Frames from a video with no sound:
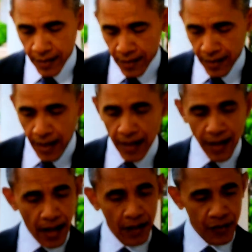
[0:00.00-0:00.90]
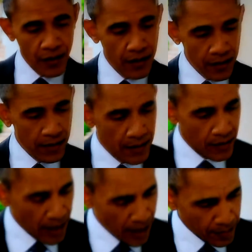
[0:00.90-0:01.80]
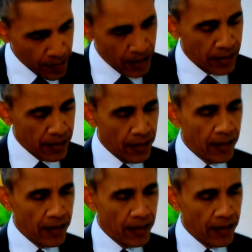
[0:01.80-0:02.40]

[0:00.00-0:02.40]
think that the ideology has not been